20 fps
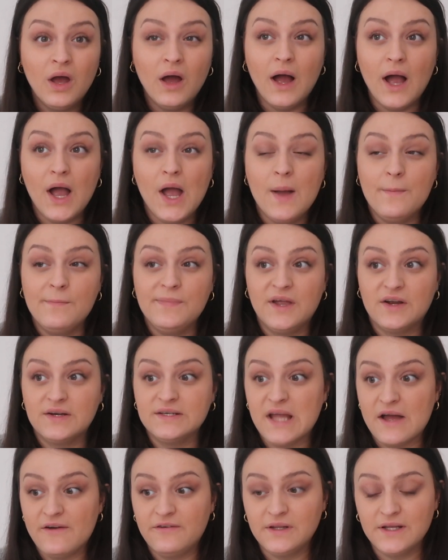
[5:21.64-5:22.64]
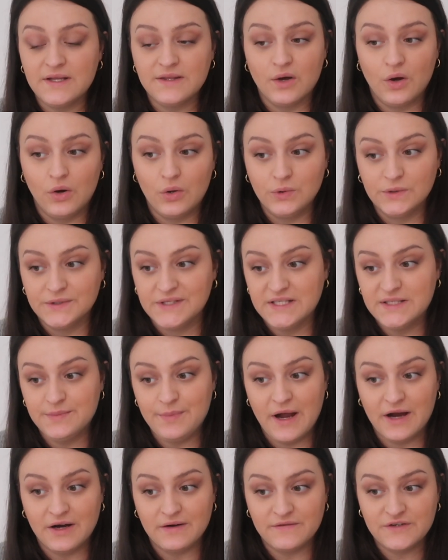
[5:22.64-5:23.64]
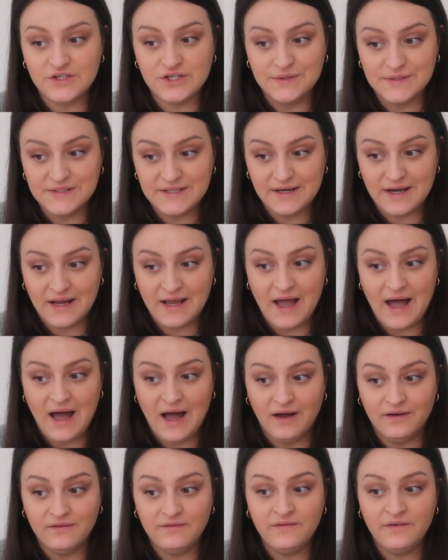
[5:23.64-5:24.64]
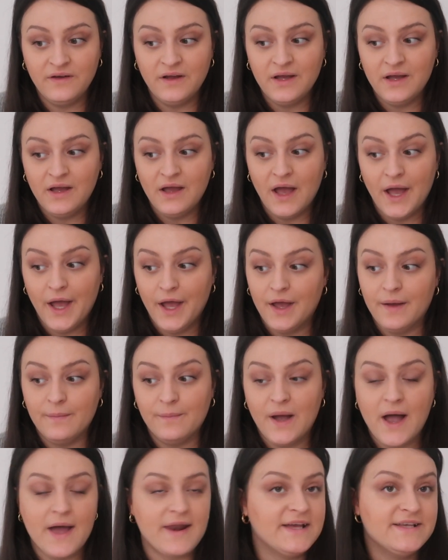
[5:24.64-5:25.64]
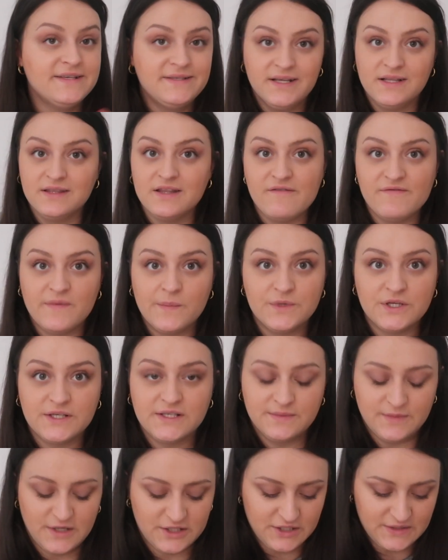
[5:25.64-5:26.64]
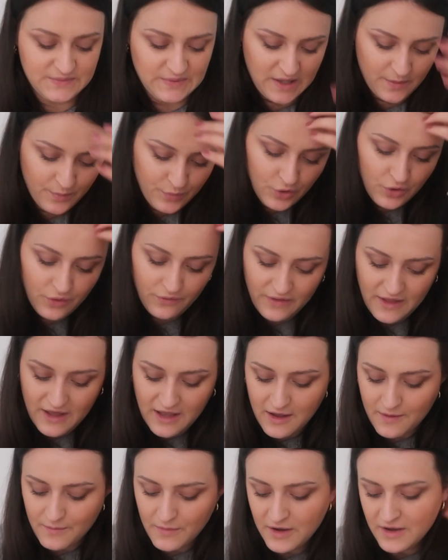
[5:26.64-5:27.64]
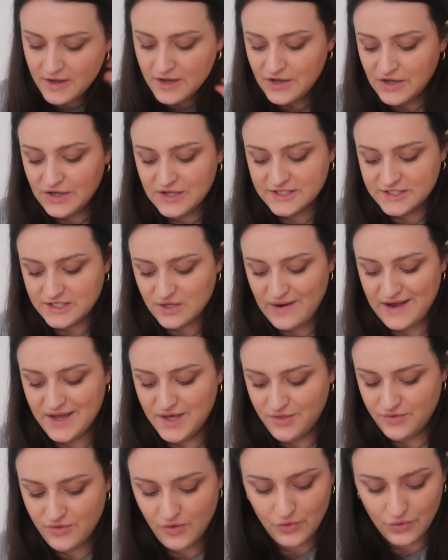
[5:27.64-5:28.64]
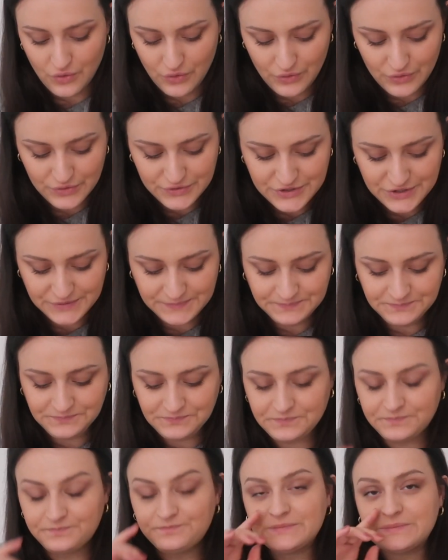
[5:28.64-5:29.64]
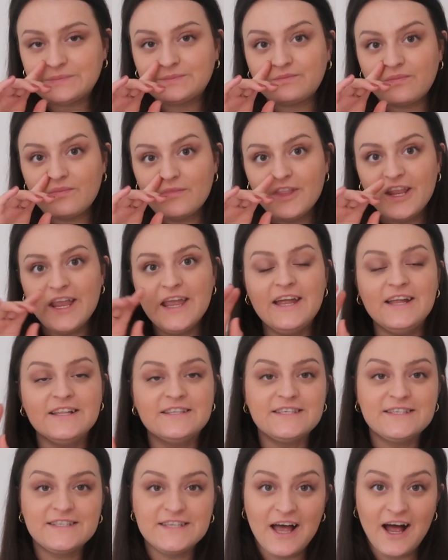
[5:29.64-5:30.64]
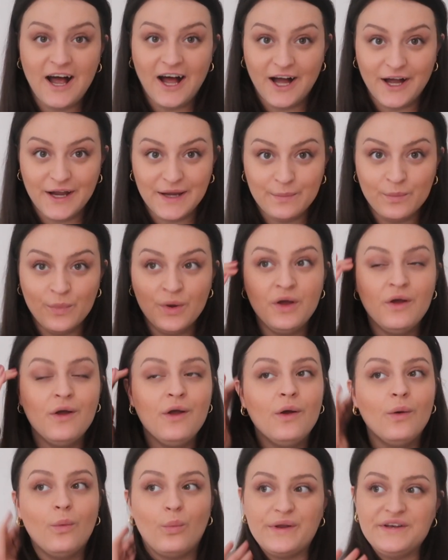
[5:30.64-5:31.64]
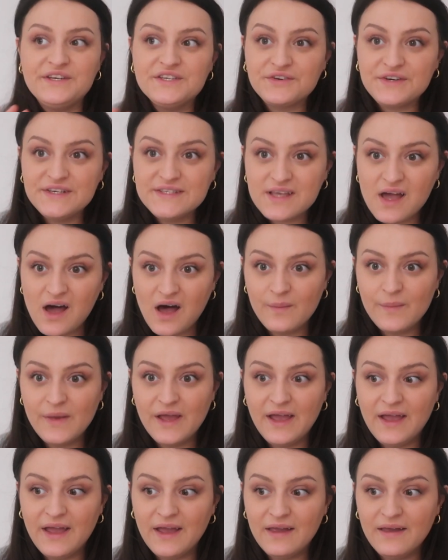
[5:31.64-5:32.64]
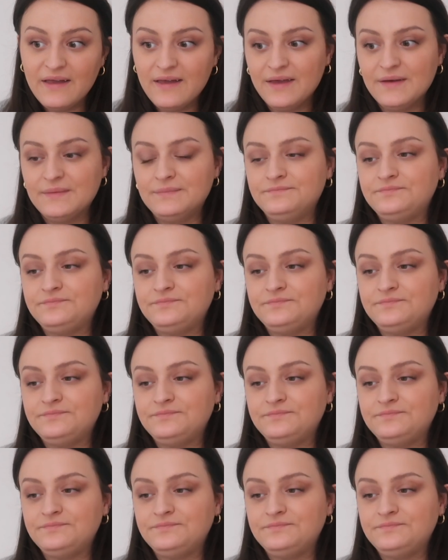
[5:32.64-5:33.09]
They're definitely the oldest pair of shoes that I have. And I still love them just as much as when I bought them. So I thought, it's time. Winter is coming.